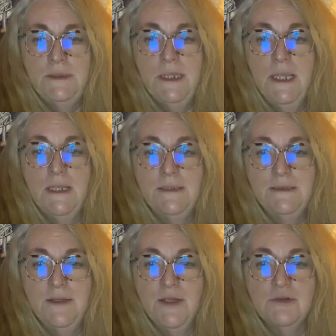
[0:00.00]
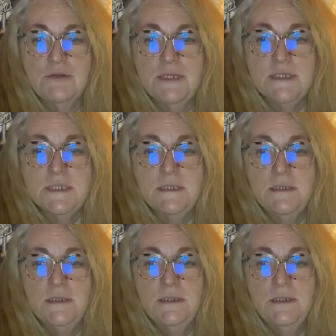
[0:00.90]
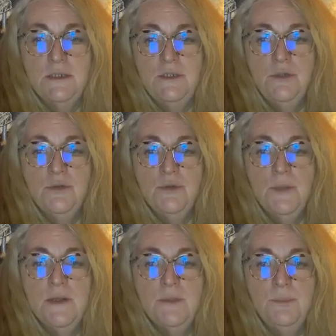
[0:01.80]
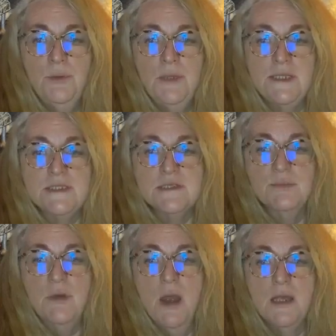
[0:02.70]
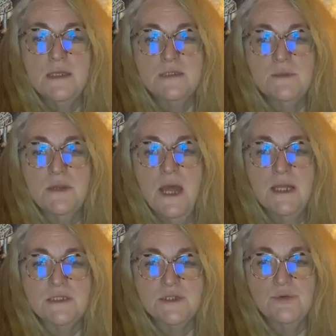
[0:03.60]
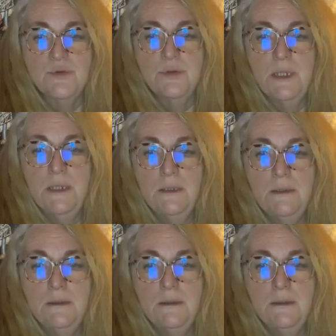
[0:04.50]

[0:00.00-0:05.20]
Yeah, I grinned. You could win the Pulitzer Prize with that story.